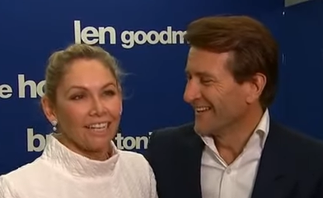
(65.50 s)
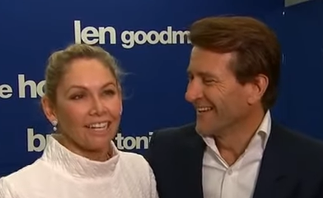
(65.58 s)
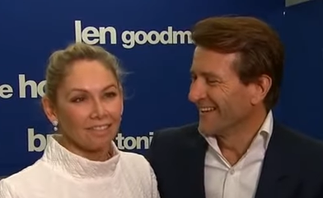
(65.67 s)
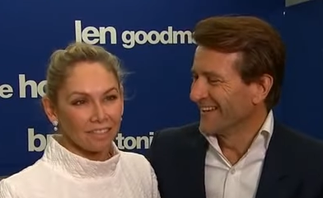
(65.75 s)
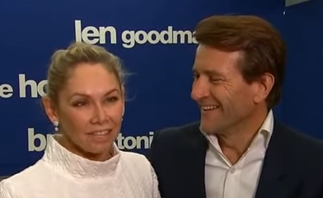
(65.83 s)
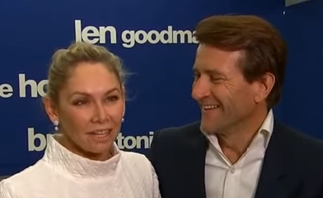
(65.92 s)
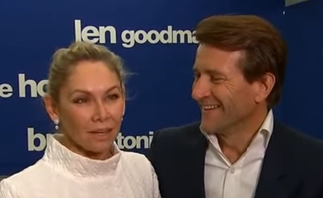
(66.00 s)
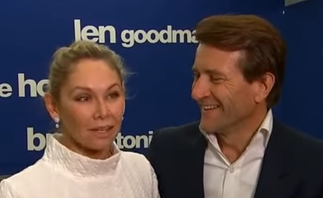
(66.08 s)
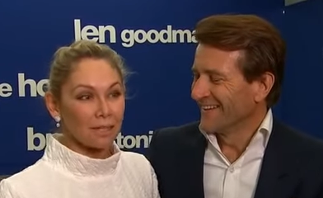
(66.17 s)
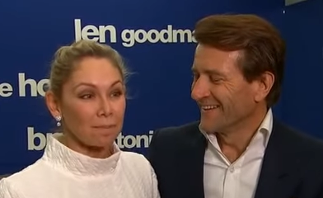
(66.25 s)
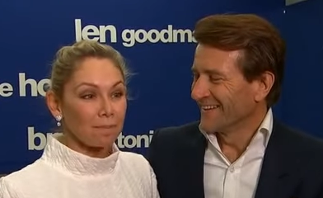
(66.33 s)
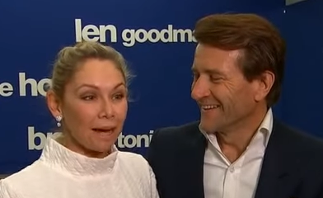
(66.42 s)
Speaker 1: Everything
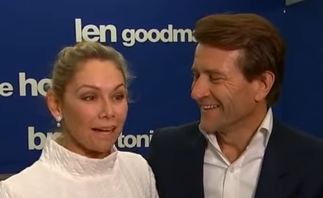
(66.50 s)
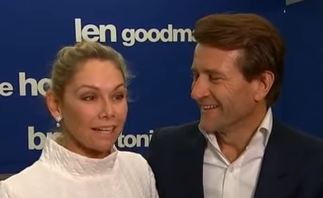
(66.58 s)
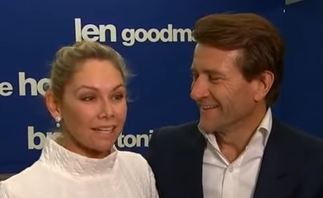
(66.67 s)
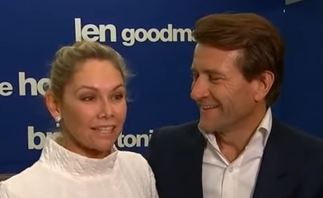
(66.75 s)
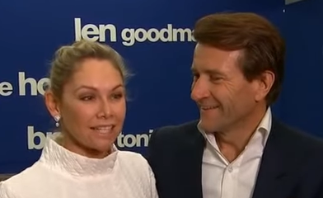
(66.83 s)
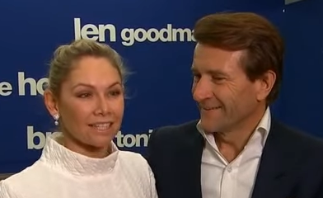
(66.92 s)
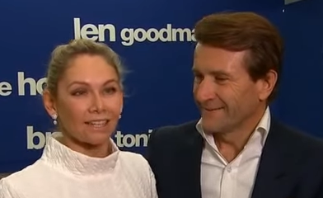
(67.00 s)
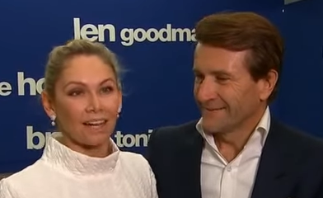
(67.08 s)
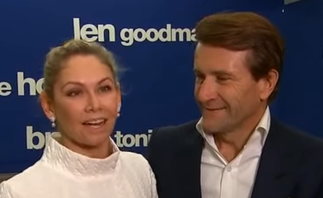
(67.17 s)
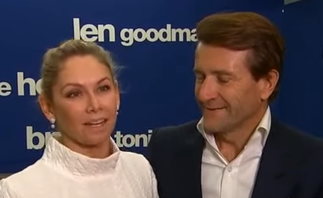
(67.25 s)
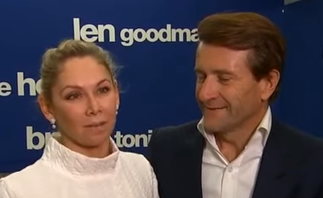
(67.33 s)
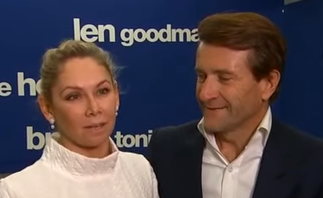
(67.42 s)
hurts, but it's
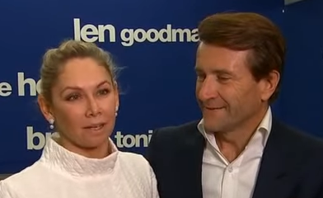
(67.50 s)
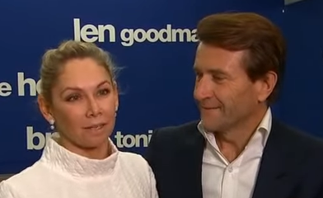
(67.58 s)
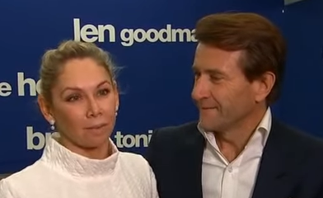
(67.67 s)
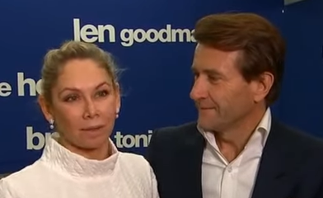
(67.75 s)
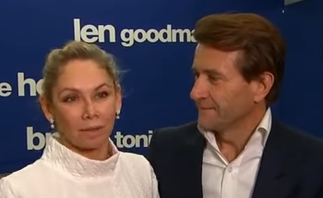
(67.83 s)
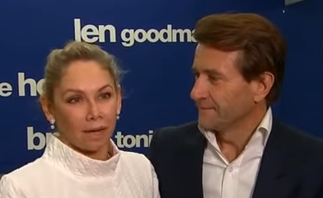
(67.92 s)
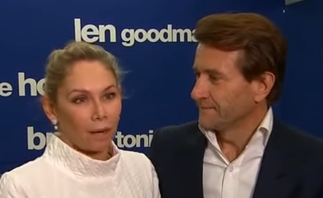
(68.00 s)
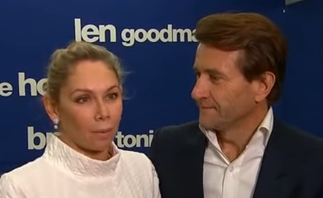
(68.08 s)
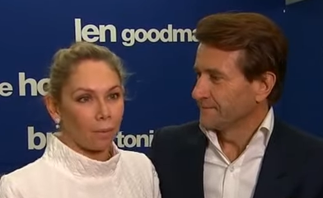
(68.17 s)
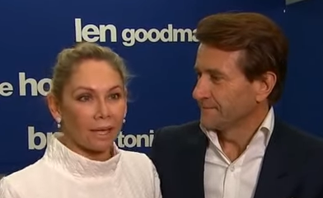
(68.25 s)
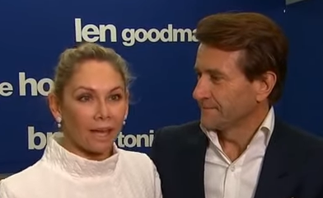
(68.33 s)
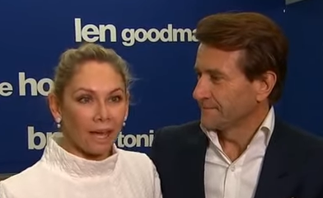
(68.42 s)
exciting because we're
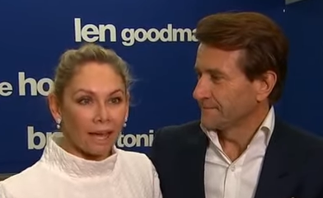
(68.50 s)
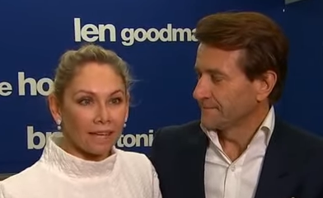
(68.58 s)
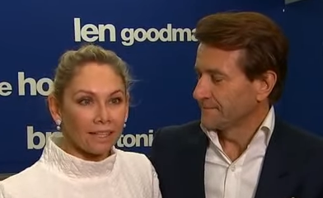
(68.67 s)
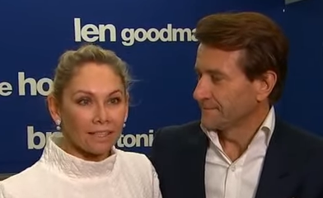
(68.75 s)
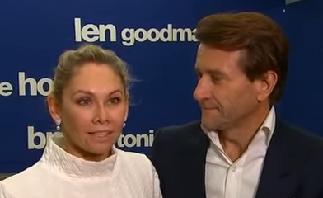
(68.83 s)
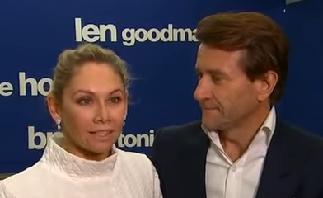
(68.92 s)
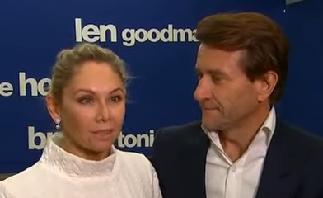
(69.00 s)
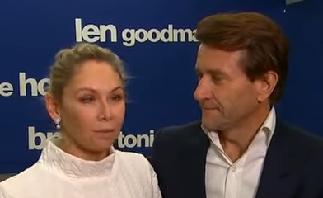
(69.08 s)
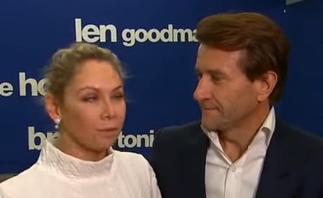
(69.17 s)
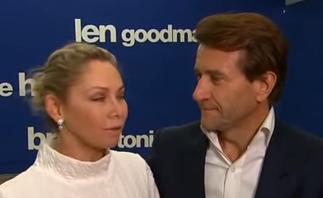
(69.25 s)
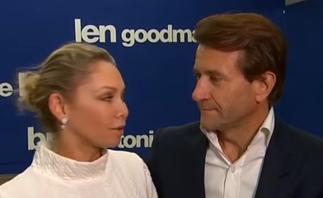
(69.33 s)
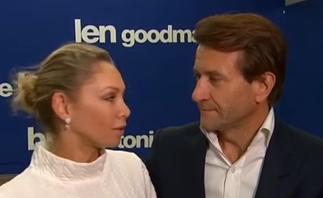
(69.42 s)
at week eight.
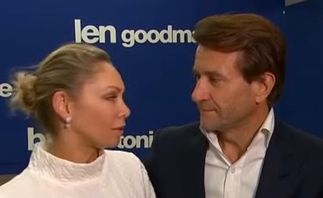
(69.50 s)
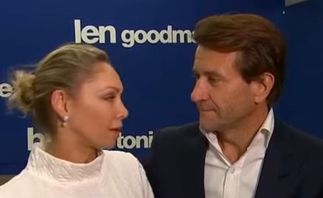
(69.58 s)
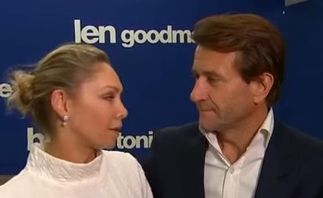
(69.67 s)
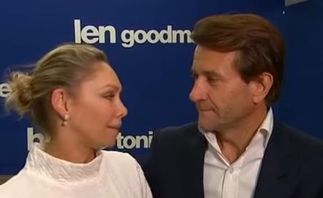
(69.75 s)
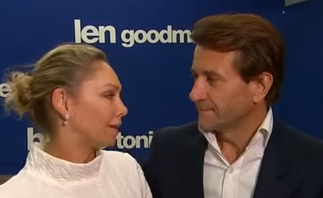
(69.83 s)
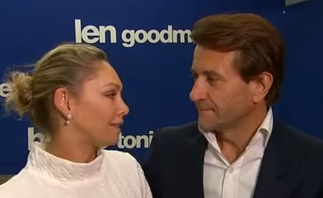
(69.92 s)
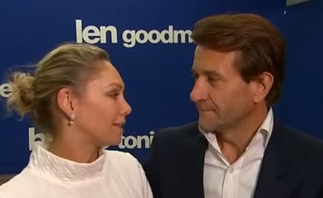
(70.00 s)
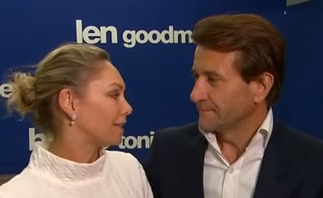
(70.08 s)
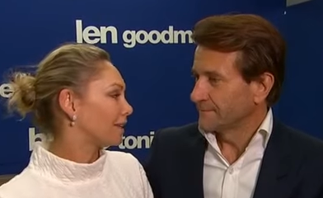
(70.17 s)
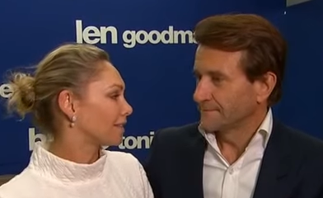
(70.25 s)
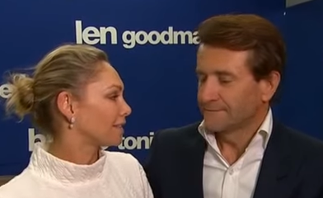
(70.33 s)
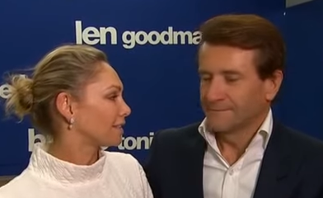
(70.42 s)
Who would have thought coming into
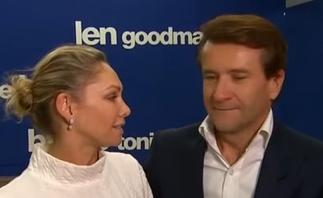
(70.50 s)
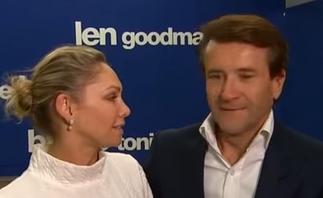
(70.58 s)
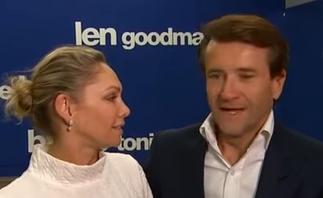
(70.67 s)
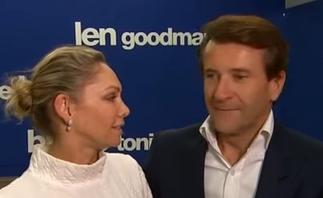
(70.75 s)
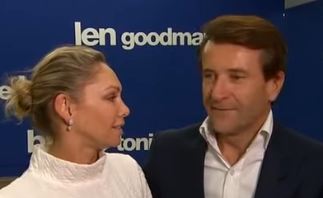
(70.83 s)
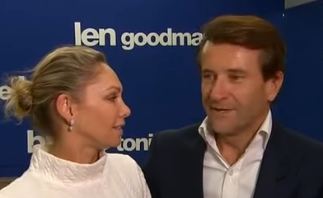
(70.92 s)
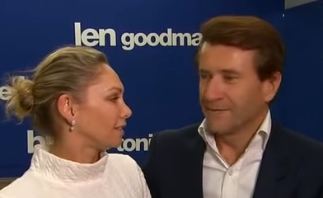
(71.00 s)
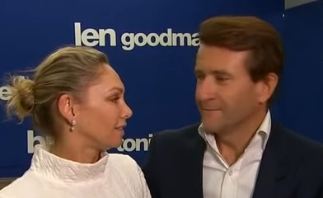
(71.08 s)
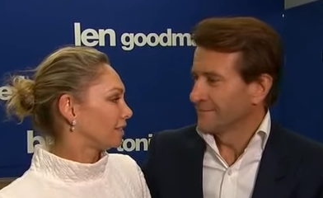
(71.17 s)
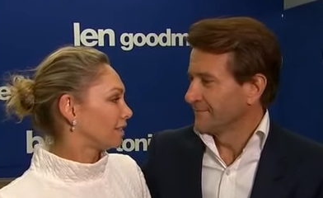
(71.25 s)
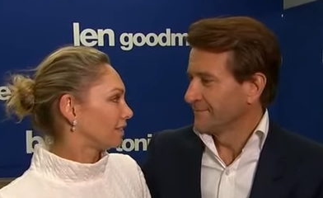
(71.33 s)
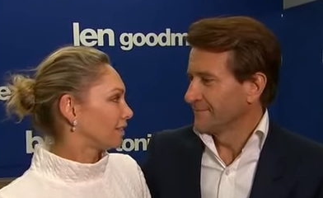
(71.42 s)
this? Not me.
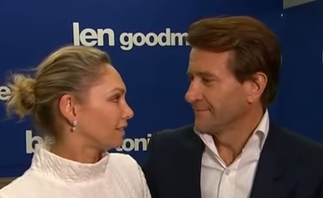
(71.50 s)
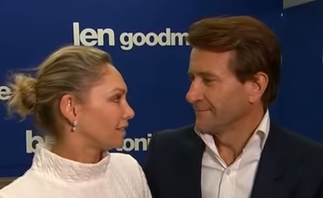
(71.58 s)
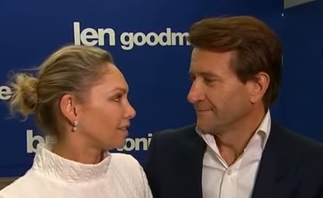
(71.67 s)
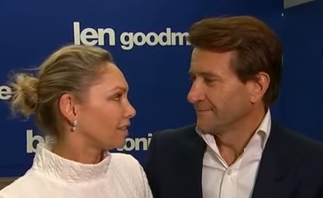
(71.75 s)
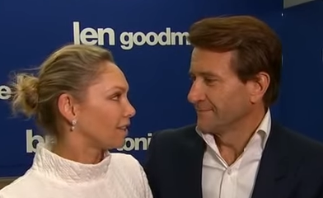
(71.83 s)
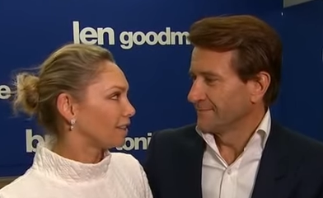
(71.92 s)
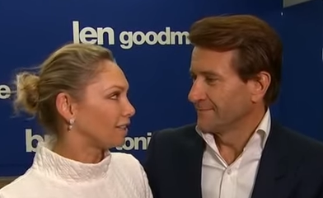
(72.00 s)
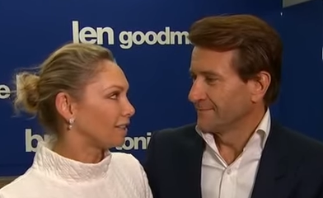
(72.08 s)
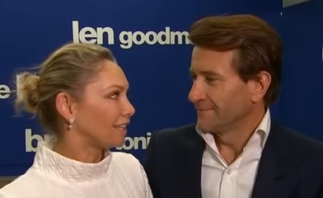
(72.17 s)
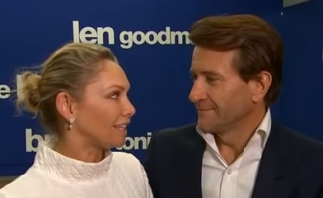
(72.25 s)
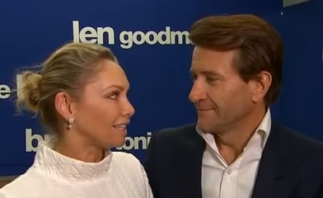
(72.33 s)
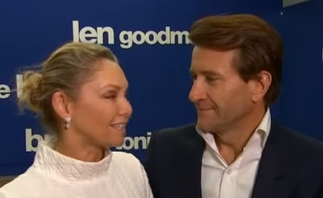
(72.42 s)
So
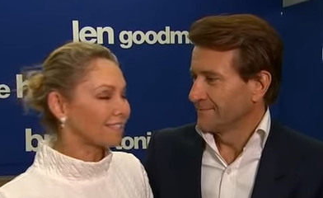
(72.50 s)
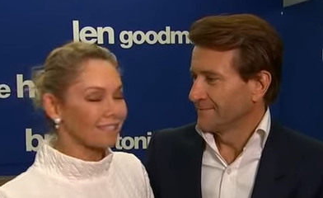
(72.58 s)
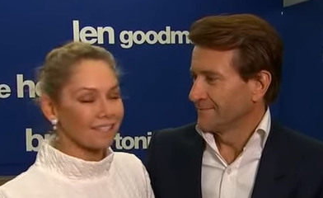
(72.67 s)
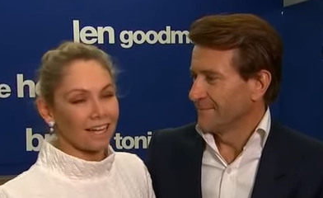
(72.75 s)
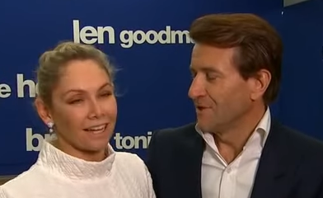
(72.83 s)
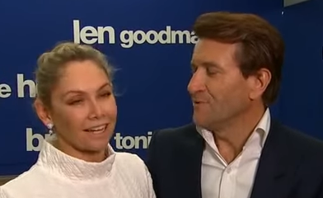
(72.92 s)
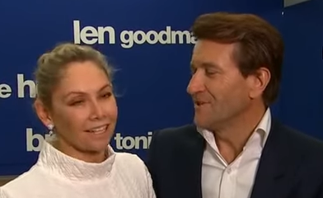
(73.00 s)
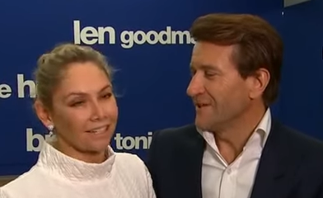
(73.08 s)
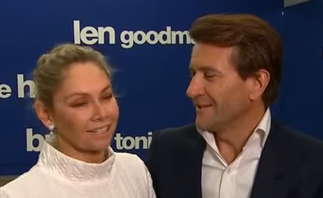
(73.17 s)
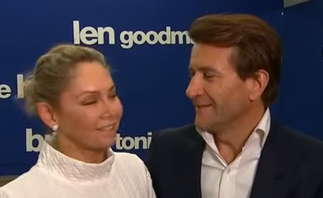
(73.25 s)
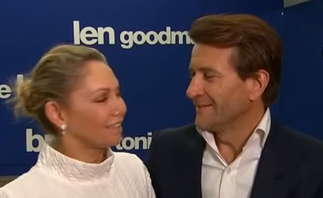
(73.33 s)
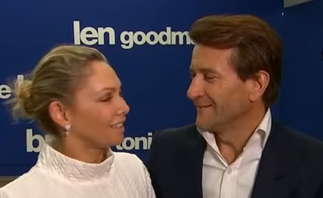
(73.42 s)
it's yeah. You
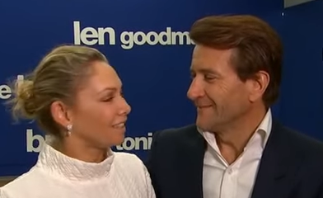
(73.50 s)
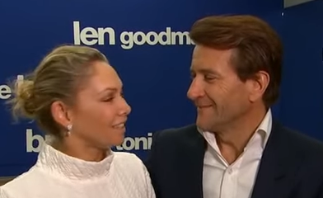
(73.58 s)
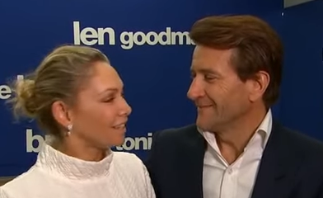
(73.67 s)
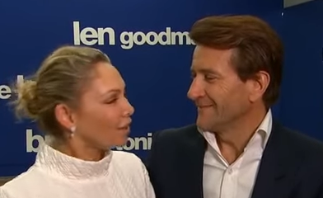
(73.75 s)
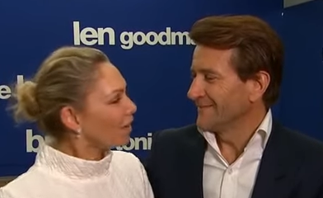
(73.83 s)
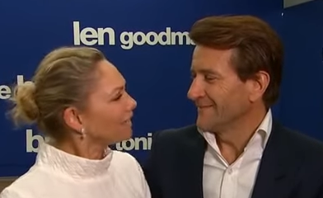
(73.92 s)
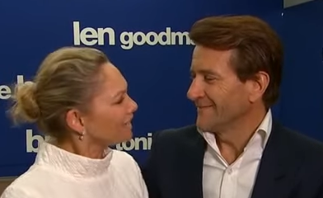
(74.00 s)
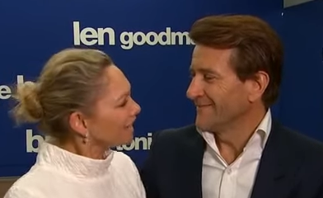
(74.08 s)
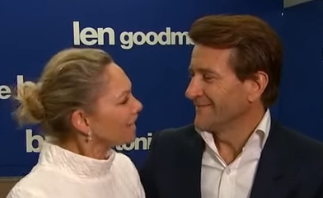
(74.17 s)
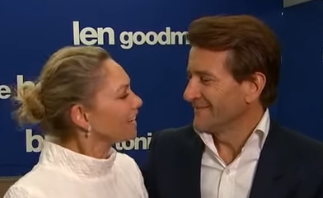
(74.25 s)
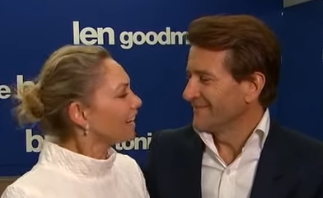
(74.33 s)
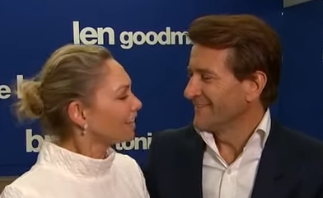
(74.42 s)
did. No, I
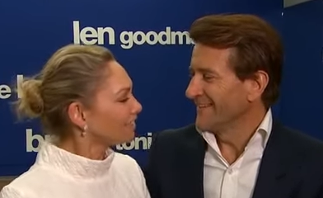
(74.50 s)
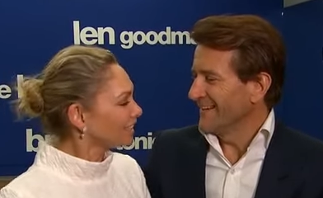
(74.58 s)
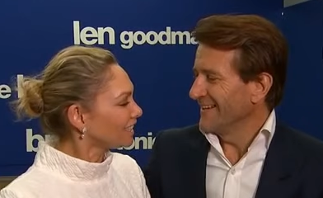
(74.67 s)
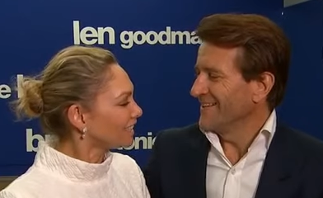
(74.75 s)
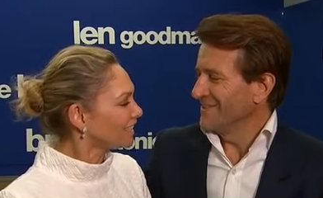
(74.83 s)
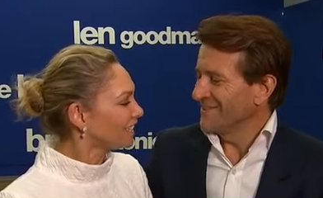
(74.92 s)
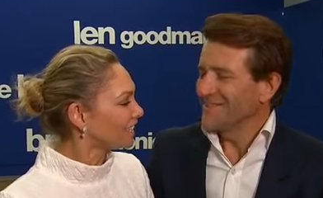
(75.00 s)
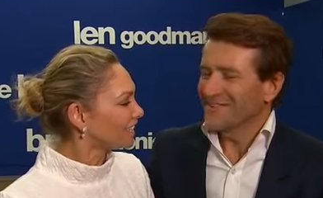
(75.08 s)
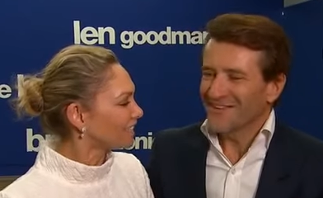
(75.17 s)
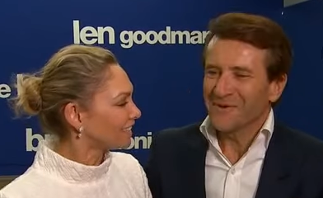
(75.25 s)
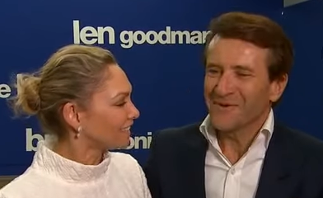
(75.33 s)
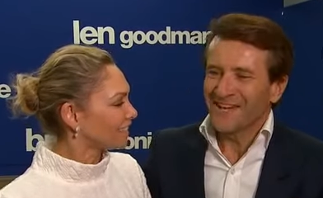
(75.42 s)
did. I really yeah, did. You
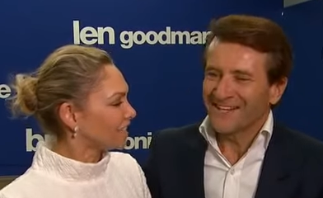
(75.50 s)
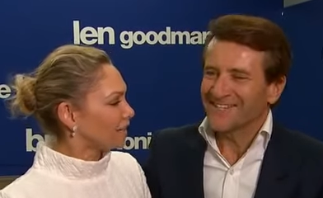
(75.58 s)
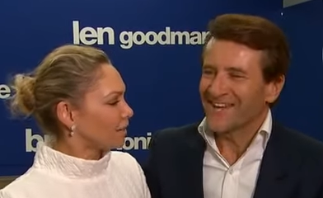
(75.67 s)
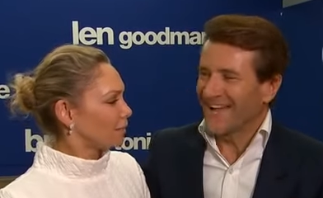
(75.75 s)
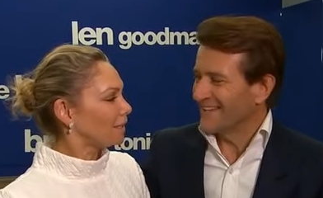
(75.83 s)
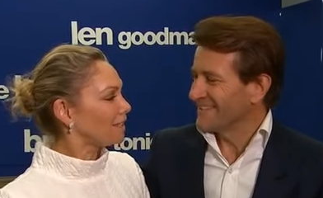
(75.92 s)
thought we had a chance. But you